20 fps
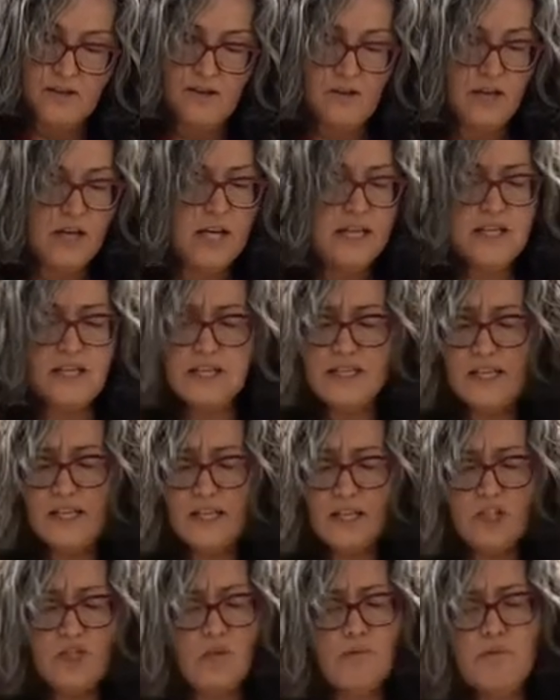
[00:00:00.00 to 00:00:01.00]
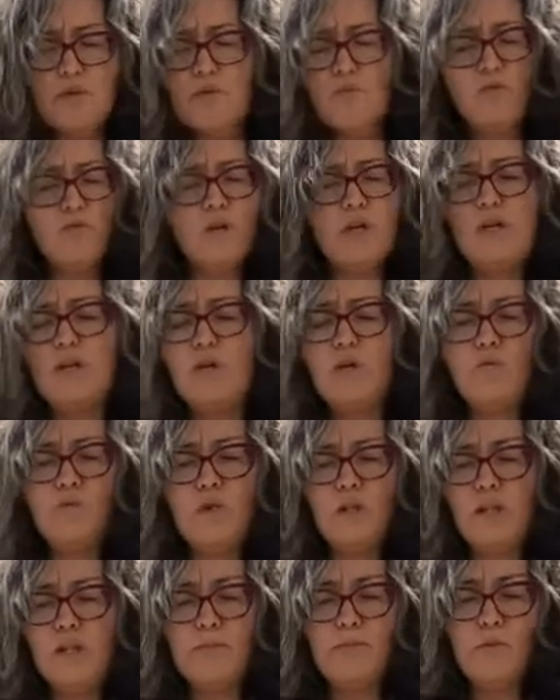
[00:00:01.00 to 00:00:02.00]
It doesn't need to be
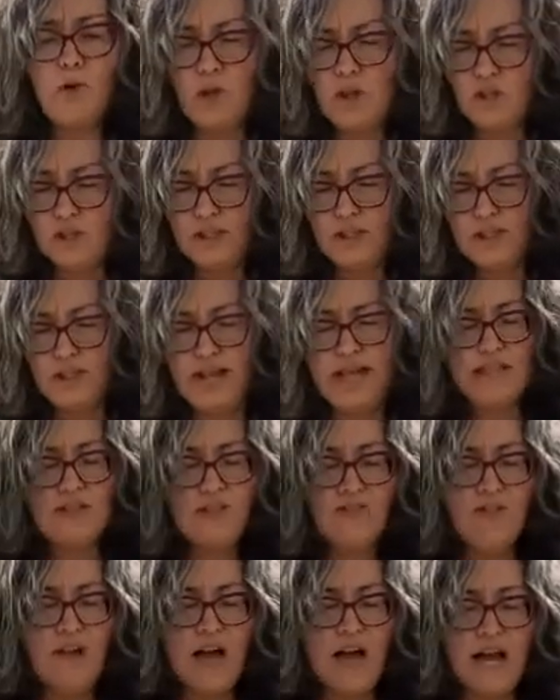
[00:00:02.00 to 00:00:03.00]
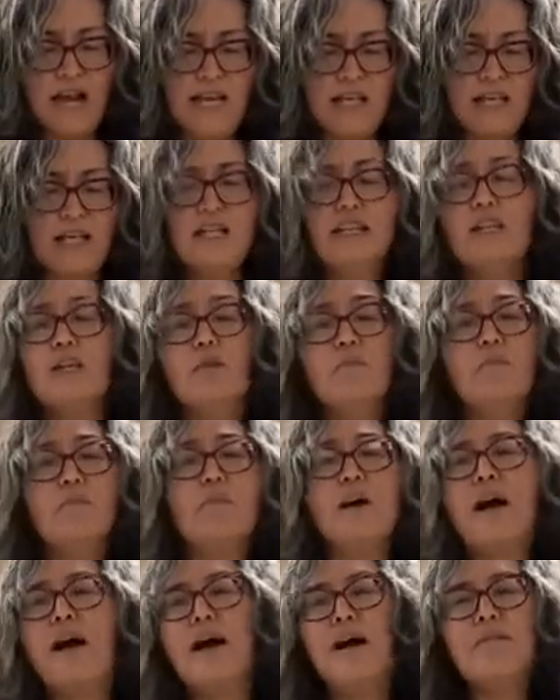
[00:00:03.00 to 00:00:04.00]
really mushed. That's fine. Little
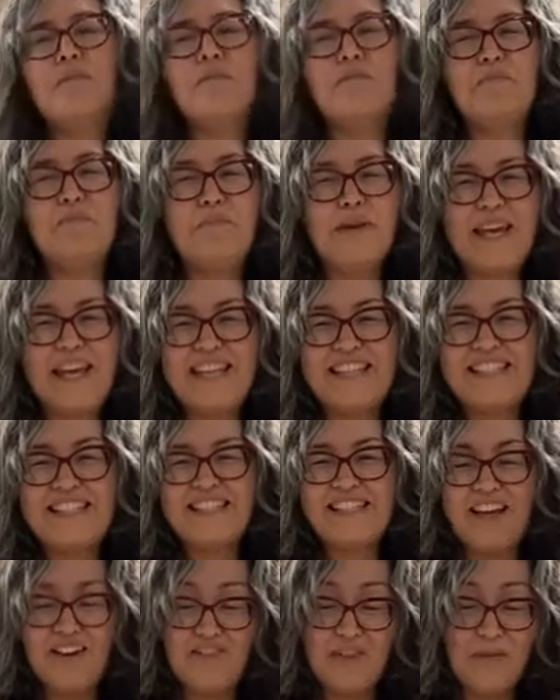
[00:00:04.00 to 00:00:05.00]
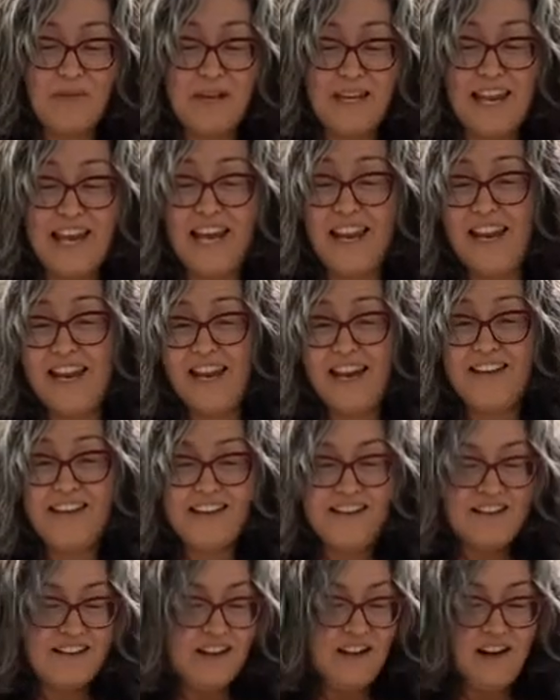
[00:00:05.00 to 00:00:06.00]
bits of the banana
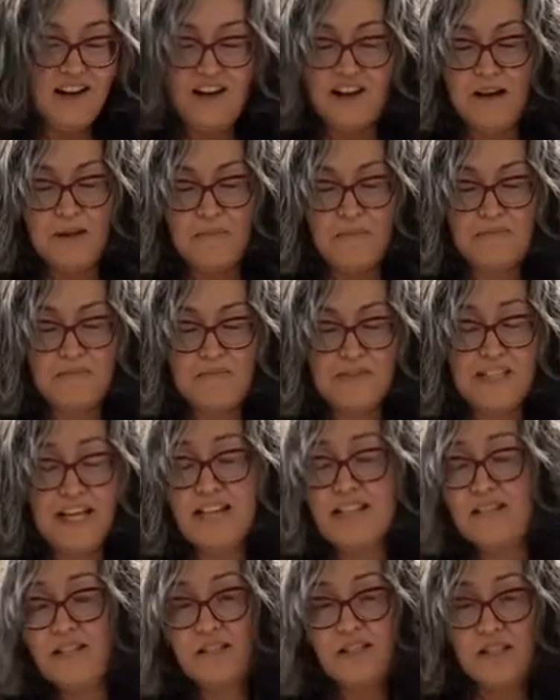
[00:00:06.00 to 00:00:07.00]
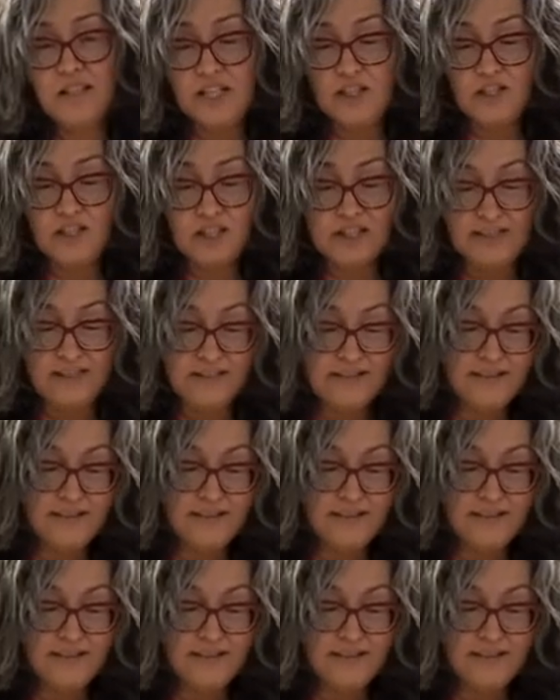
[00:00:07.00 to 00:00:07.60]
taste delicious.